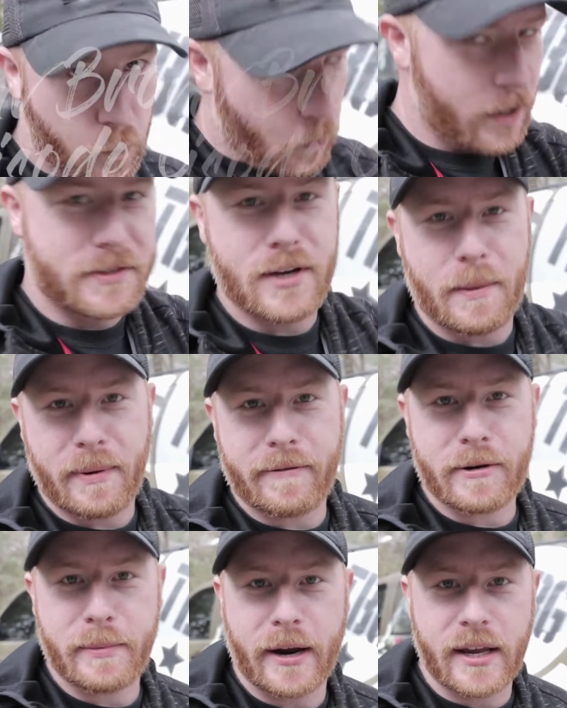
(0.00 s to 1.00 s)
What's up
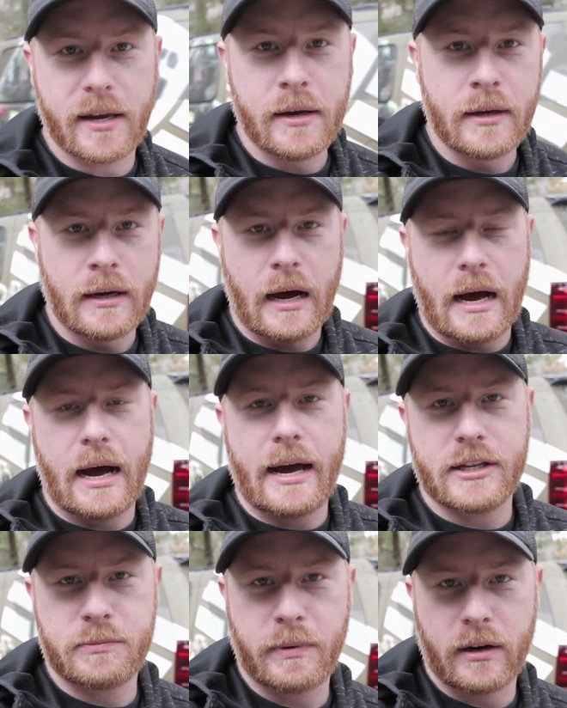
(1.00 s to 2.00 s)
everybody? Uh,
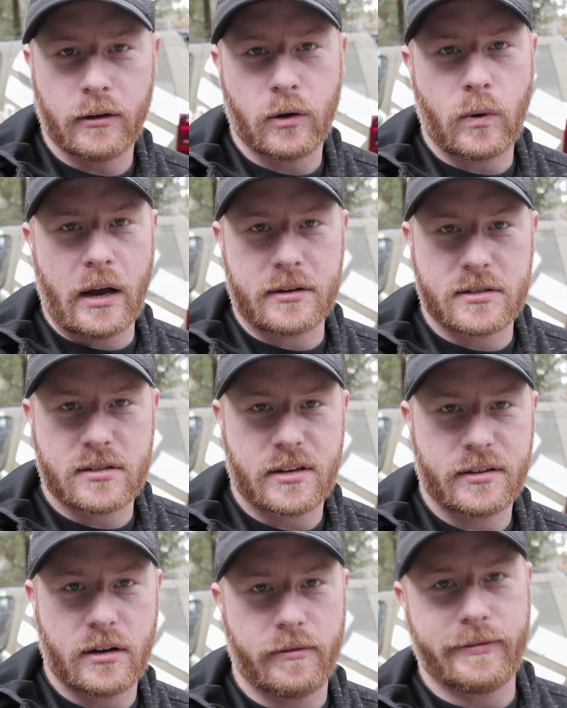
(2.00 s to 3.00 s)
it's been a little while since I
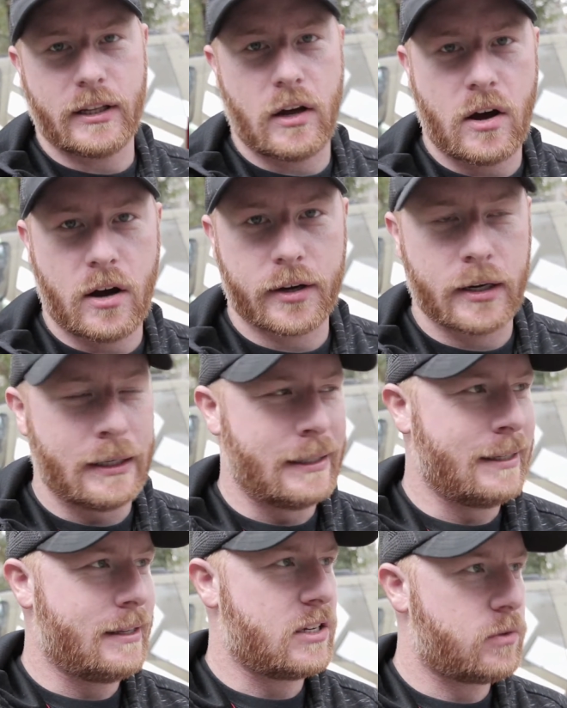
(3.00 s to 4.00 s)
did a vlog.
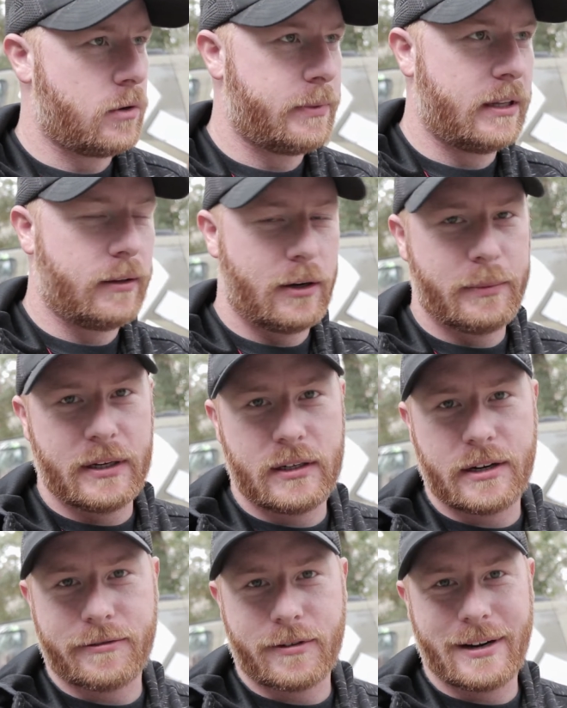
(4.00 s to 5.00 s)
This one will be a little bit
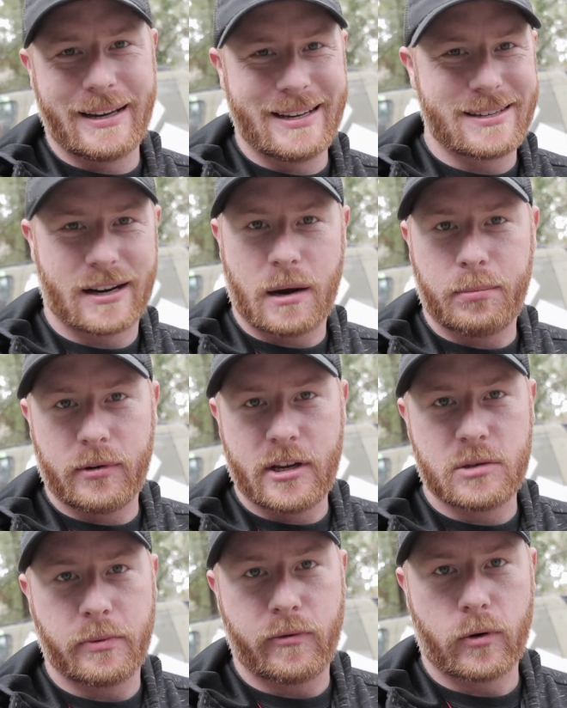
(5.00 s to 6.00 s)
different. It's a couple
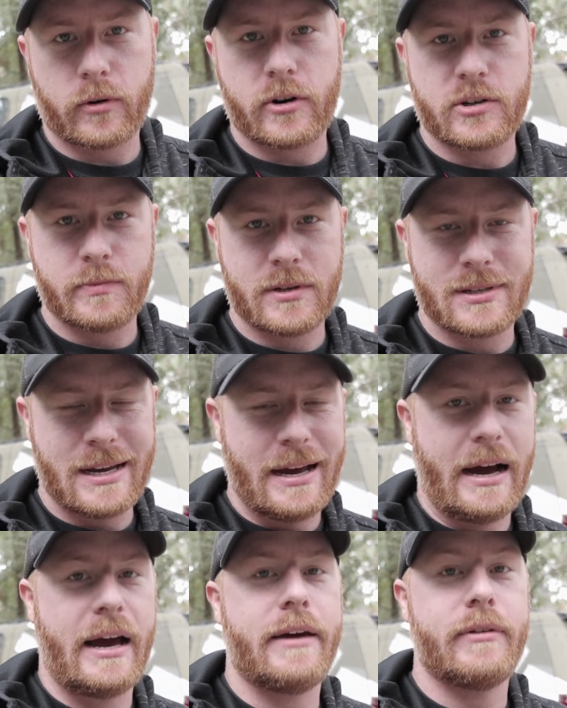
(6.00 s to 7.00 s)
days before Christmas.
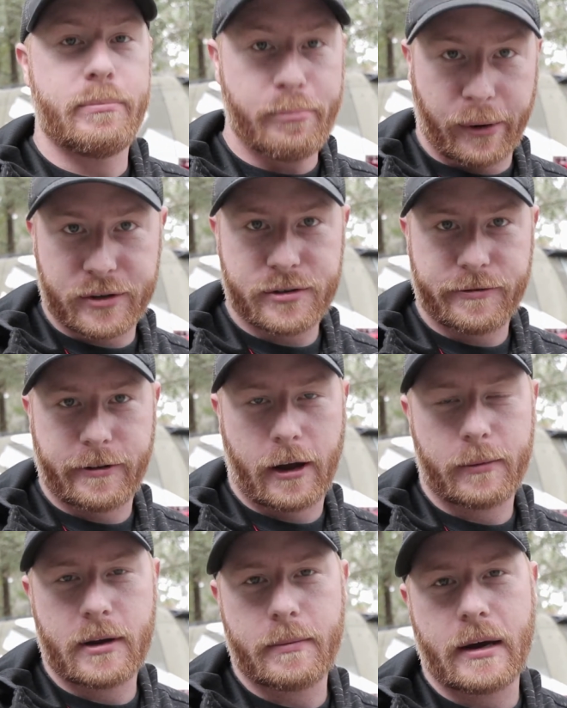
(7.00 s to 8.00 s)
I have a bunch of
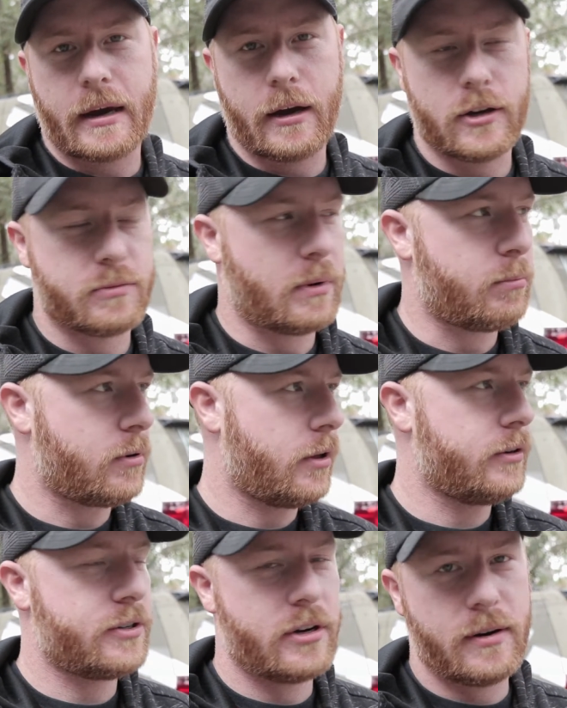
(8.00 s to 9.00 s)
family at my house. My
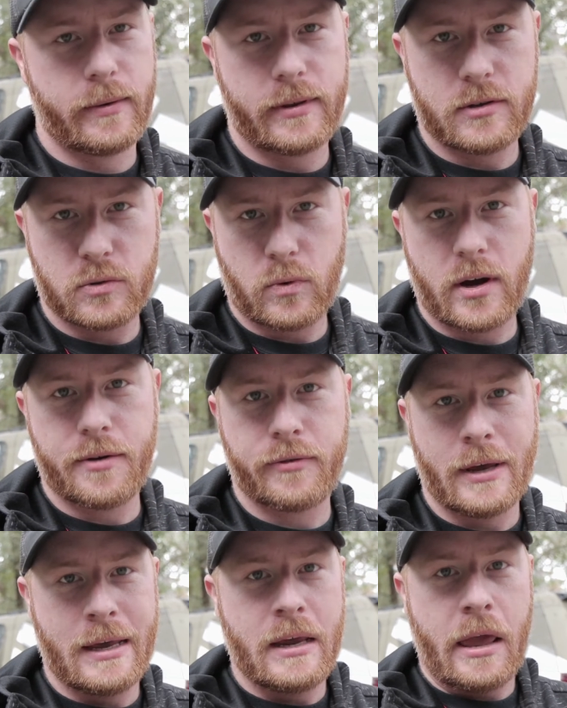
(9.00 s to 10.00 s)
brother's here with his wife,
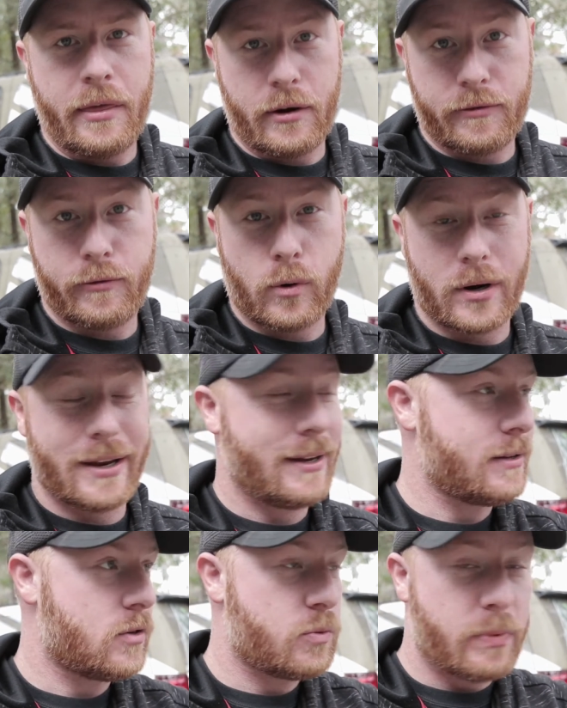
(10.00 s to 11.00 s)
They're four
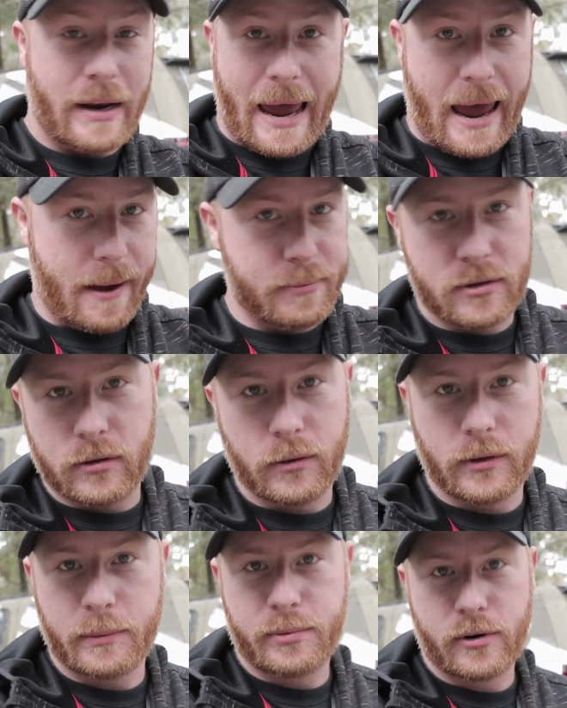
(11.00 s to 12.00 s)
kids. It's been
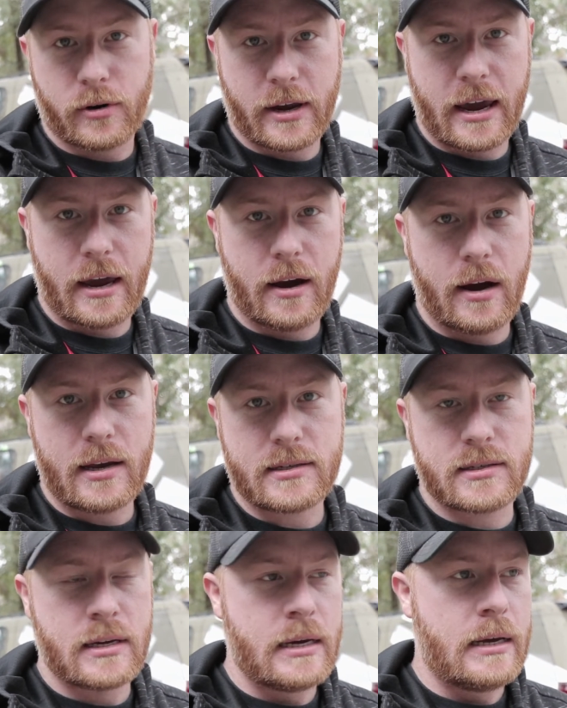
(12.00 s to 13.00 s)
absolutely pure
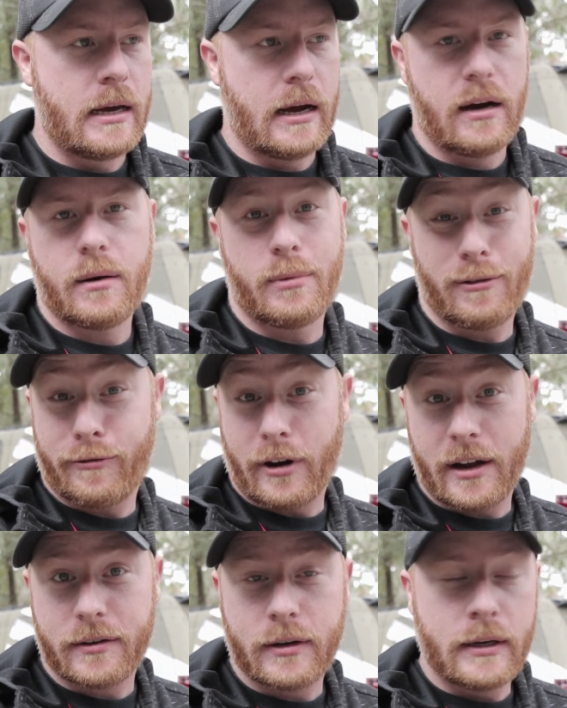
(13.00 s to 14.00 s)
chaos, uh, but fun.